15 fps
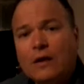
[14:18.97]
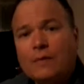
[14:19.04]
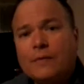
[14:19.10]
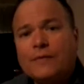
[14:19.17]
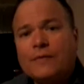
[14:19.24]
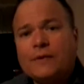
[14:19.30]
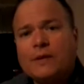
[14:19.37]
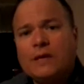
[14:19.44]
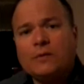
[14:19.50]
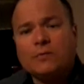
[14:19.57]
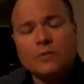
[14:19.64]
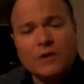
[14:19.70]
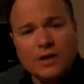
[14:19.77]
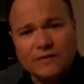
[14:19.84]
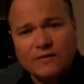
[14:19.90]
but that he
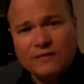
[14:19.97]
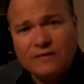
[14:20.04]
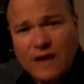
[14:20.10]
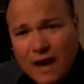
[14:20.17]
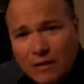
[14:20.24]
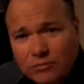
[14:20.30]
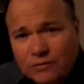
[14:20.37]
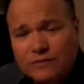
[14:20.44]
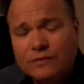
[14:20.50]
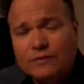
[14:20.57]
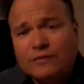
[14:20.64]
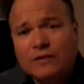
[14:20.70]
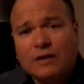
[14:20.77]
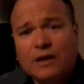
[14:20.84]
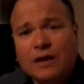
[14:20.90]
reestablished those
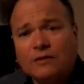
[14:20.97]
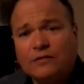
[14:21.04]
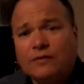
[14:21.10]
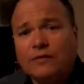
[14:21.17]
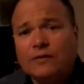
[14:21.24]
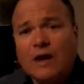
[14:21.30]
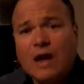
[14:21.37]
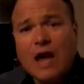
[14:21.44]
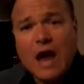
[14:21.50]
connections